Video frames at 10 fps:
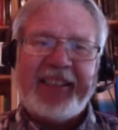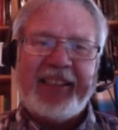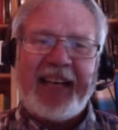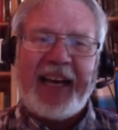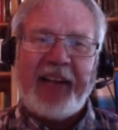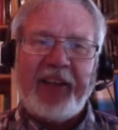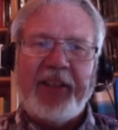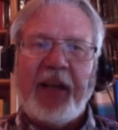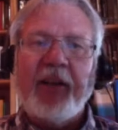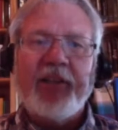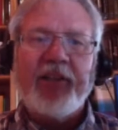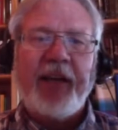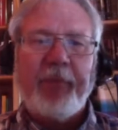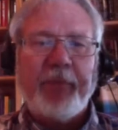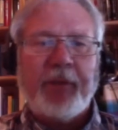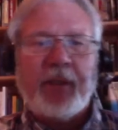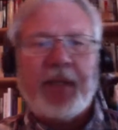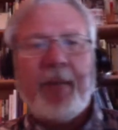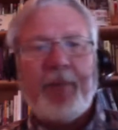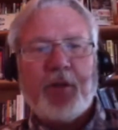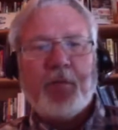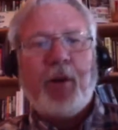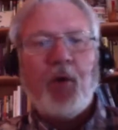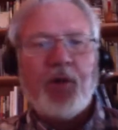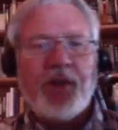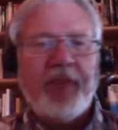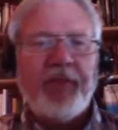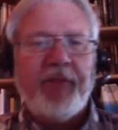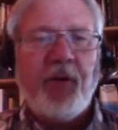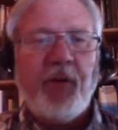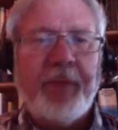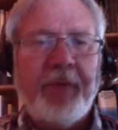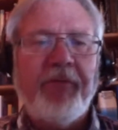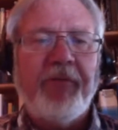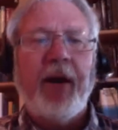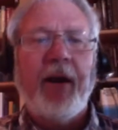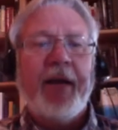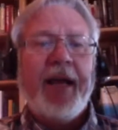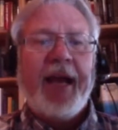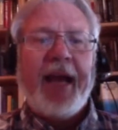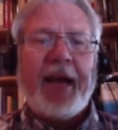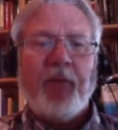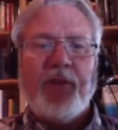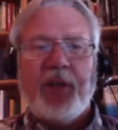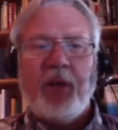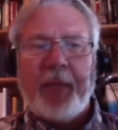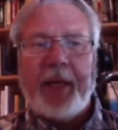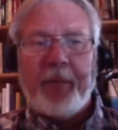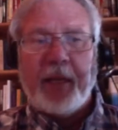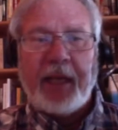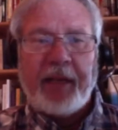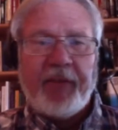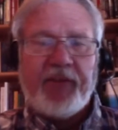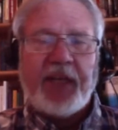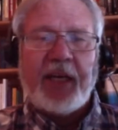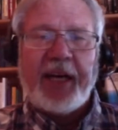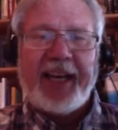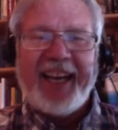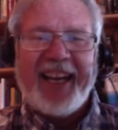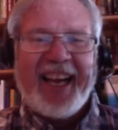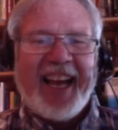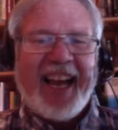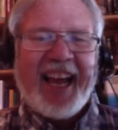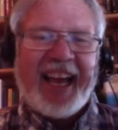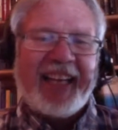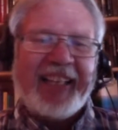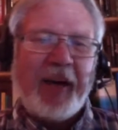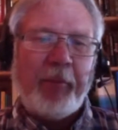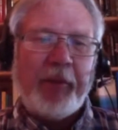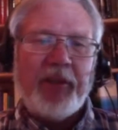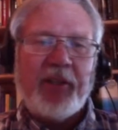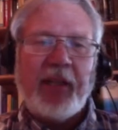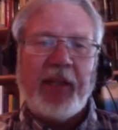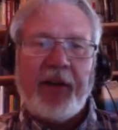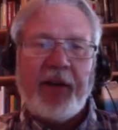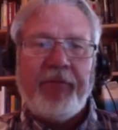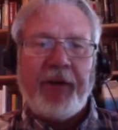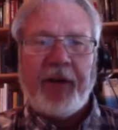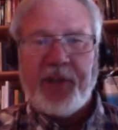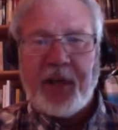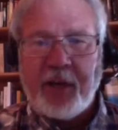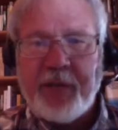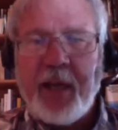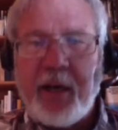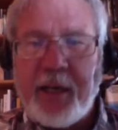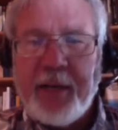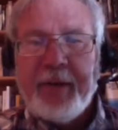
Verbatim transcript: Allen Dulles kept kept his post even though he'd been fired and was still manipulating the CIA. And a right. couple years later, he fired John F. Kennedy